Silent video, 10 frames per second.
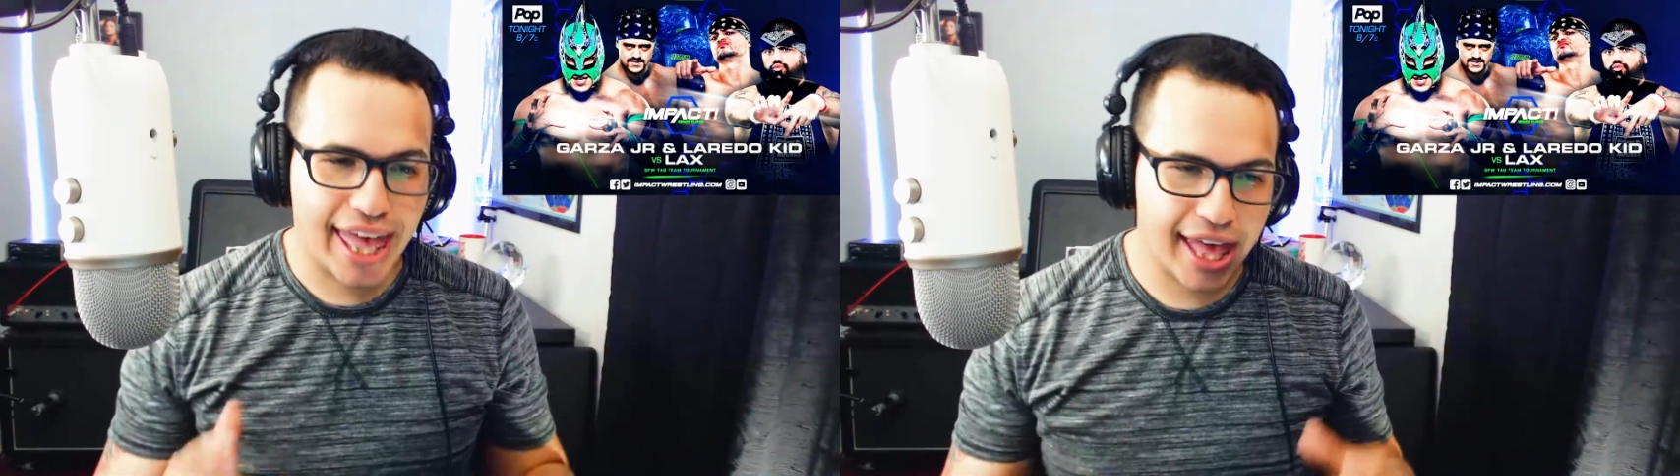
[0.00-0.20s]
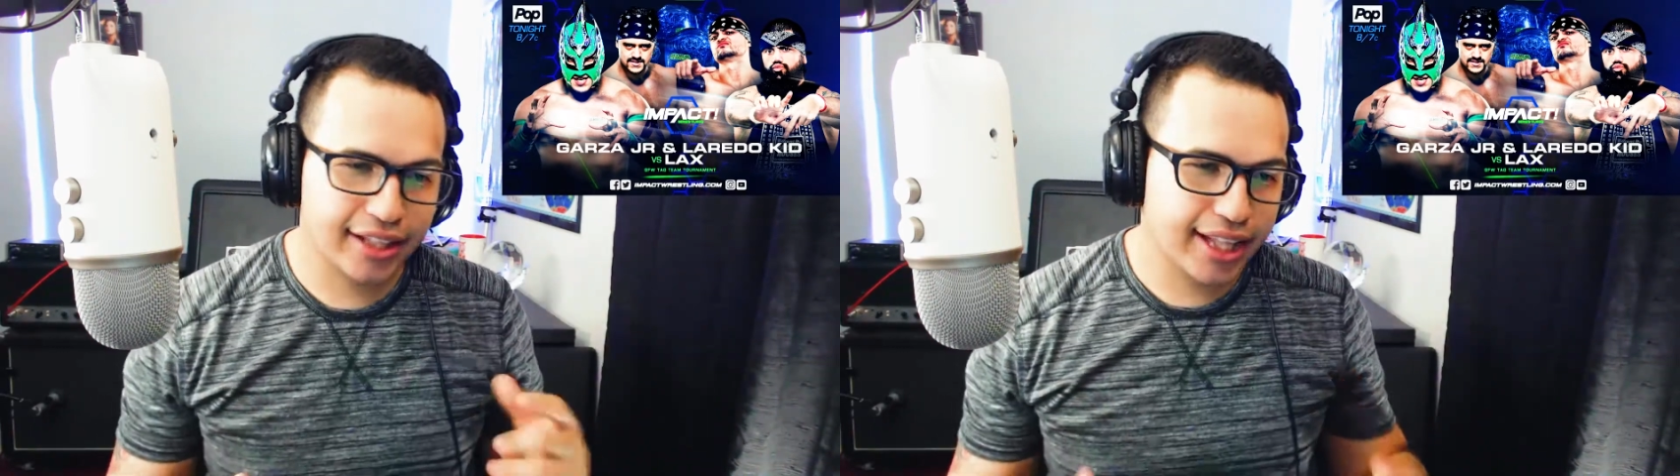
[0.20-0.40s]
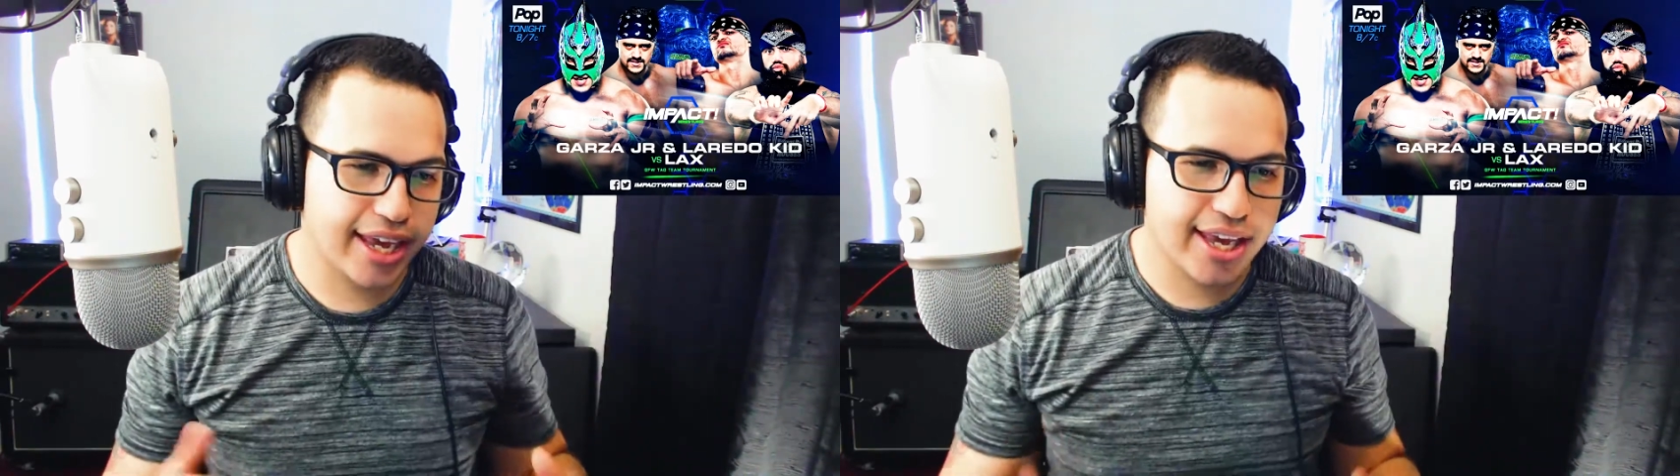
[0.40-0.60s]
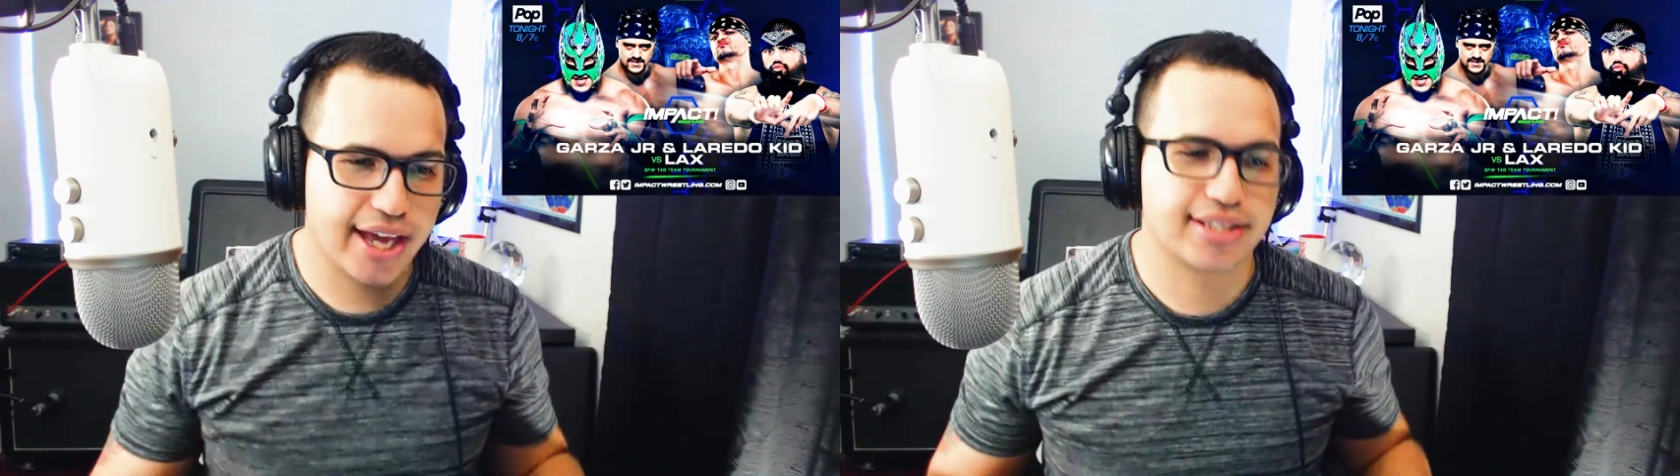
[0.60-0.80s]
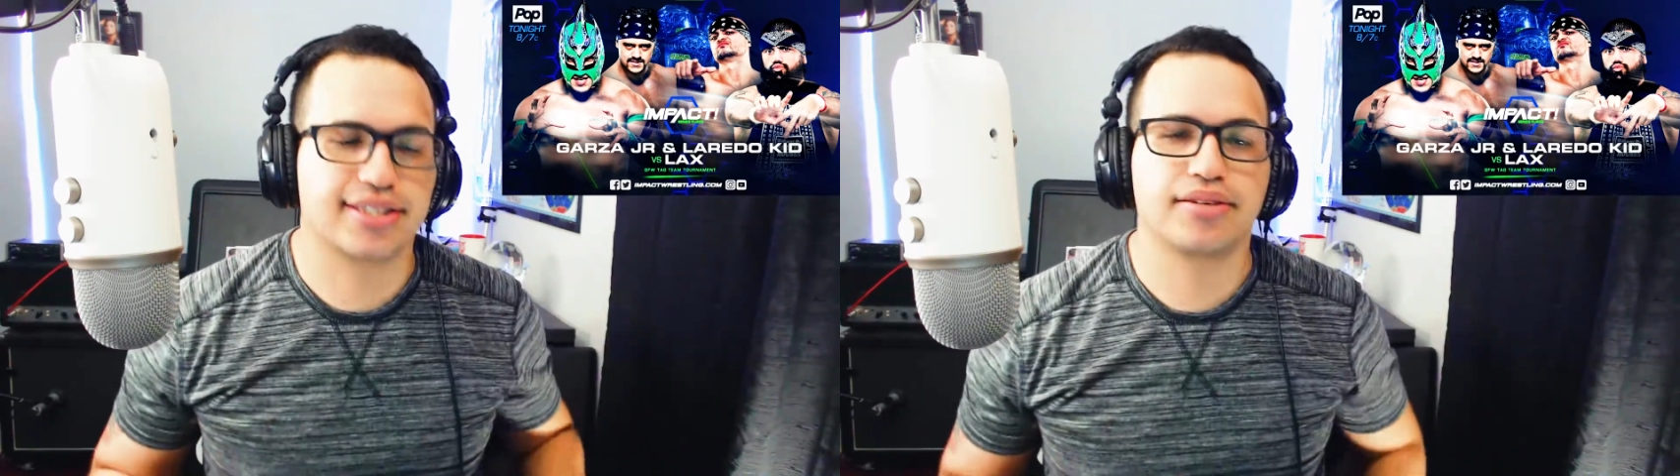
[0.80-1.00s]

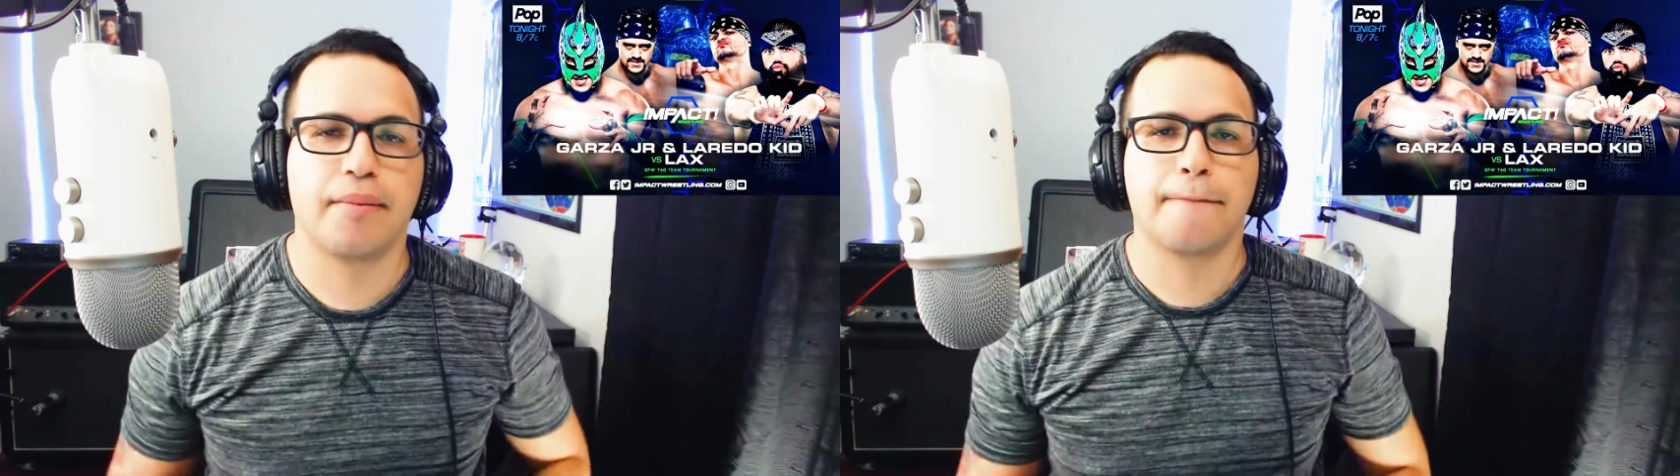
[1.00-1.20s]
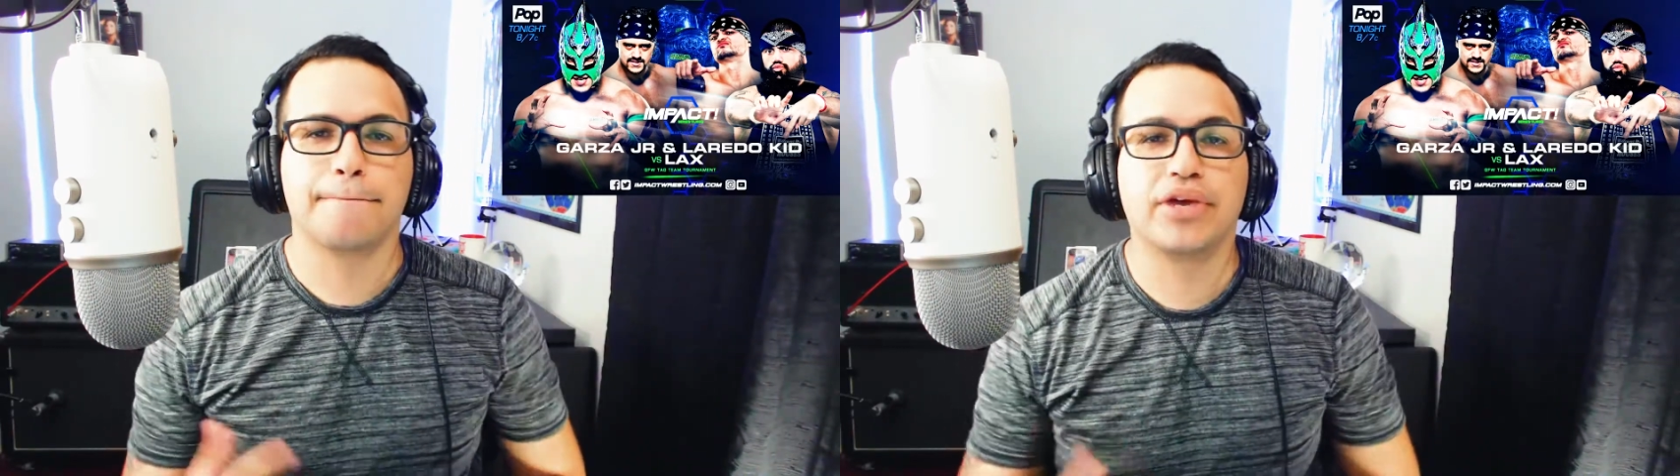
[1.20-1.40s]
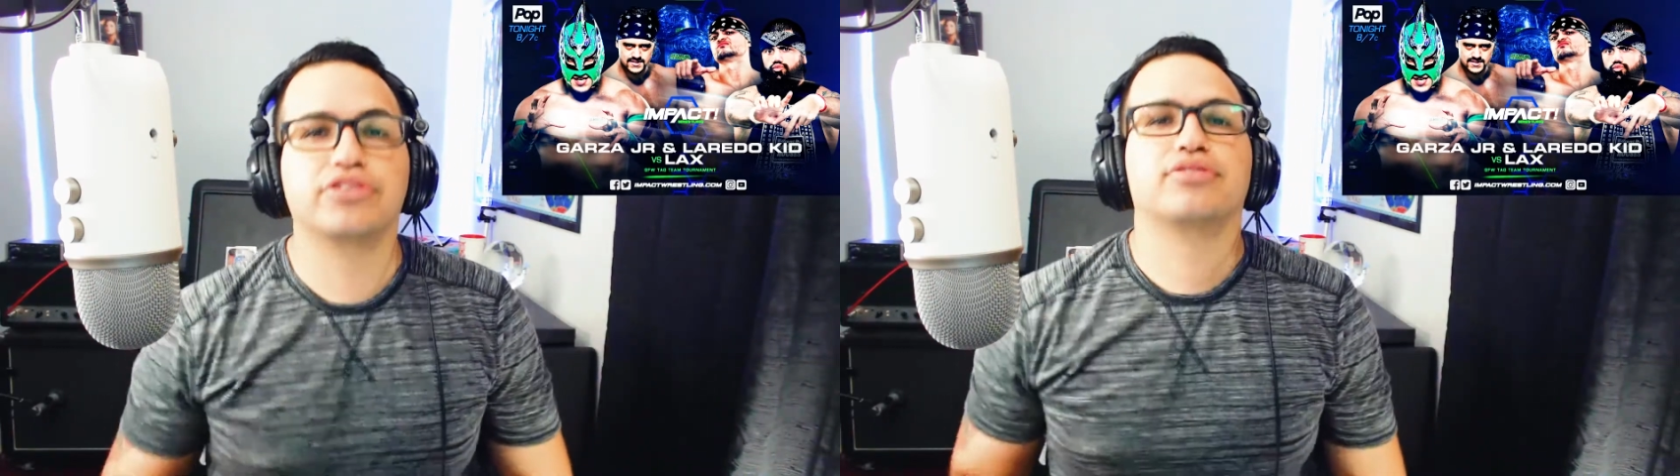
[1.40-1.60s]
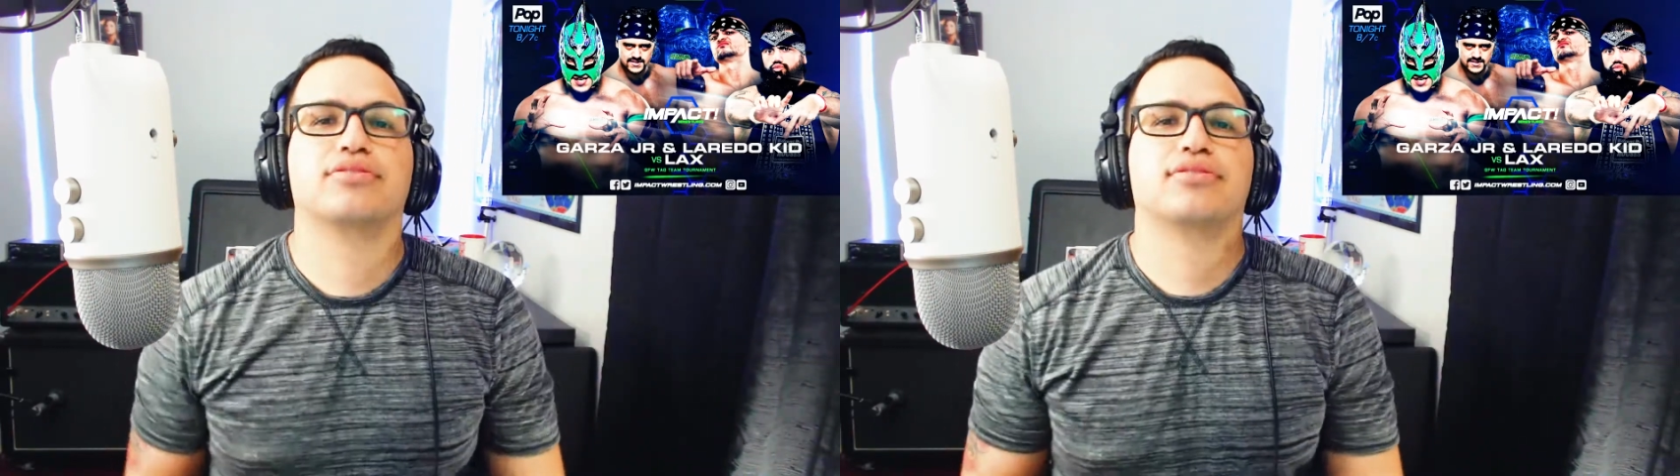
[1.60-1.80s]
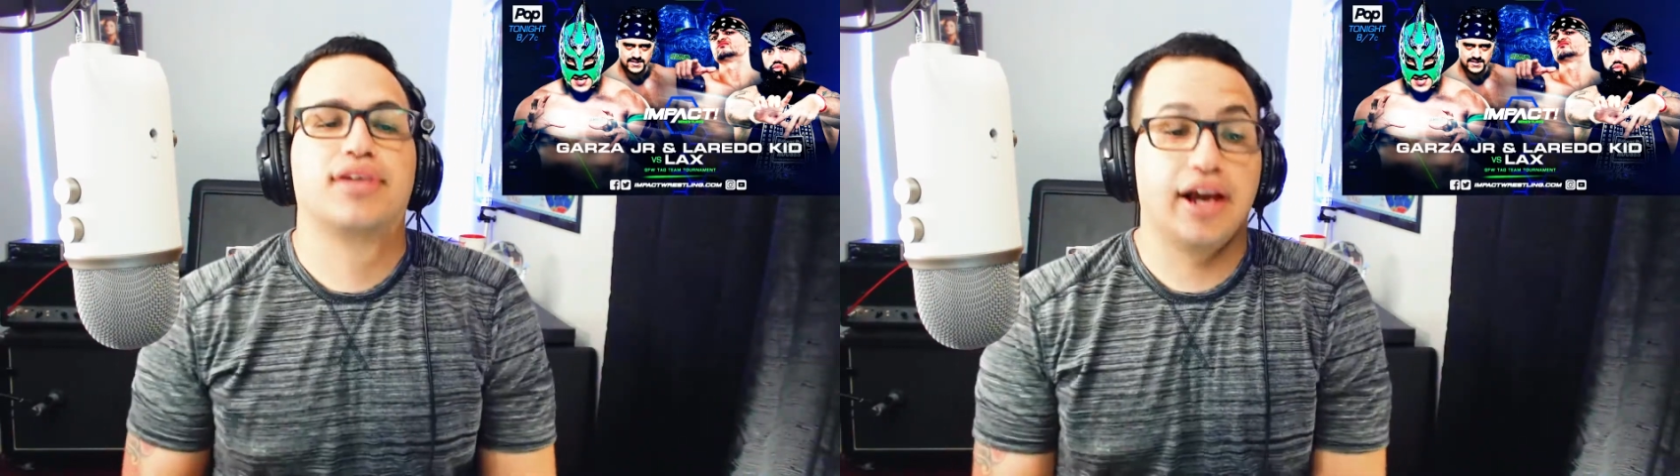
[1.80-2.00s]
LAX
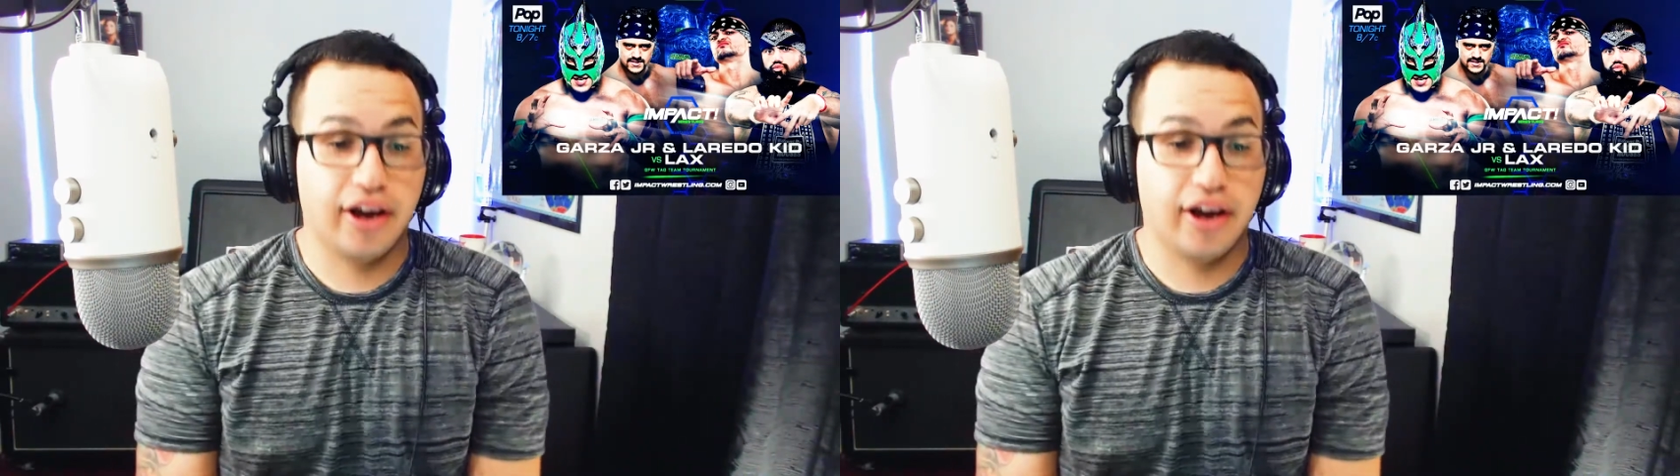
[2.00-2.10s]
versus